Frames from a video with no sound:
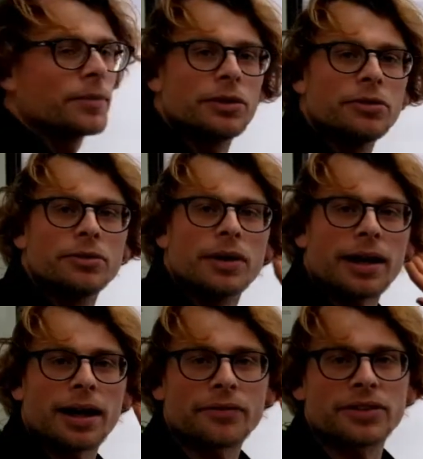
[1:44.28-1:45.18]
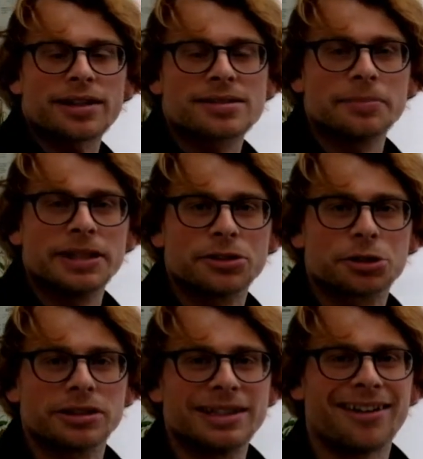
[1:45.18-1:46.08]
you have to estimate the
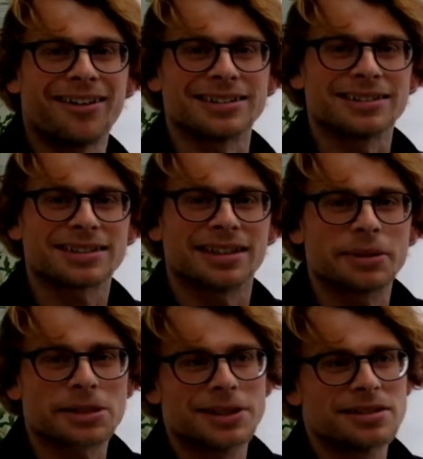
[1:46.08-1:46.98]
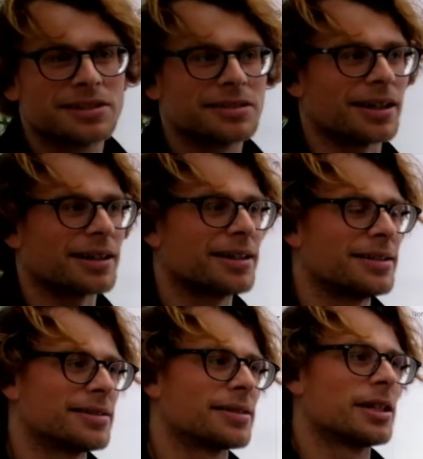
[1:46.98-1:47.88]
tree height, and the best way to do that
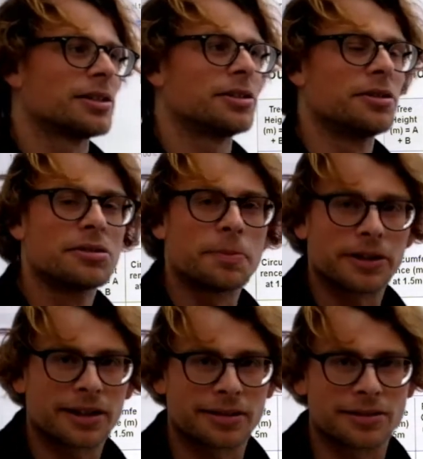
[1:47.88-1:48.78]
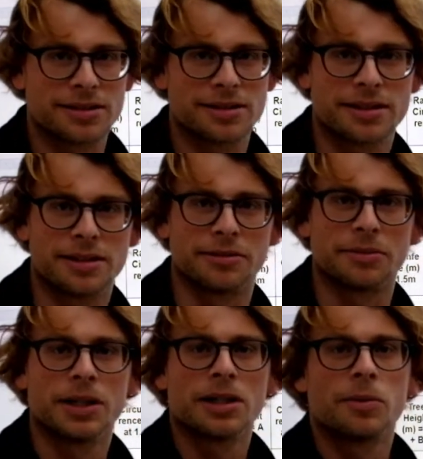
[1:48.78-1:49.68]
is to use Pythagoras' theorem,
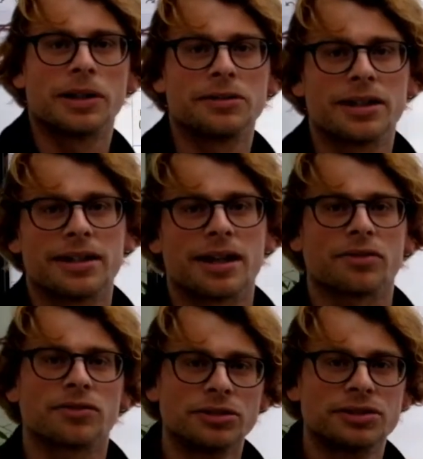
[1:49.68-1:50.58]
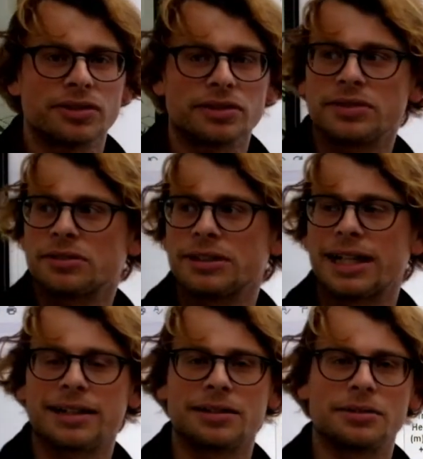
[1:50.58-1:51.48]
where you then have a 45-degree
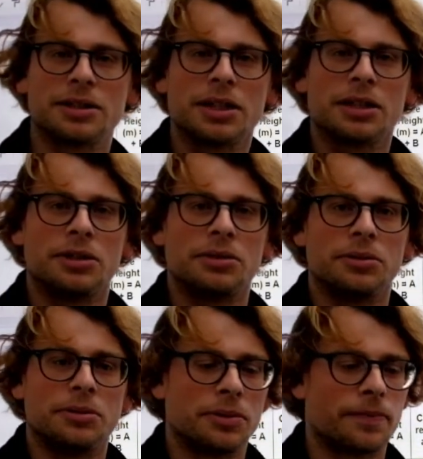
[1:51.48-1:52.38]
angle, you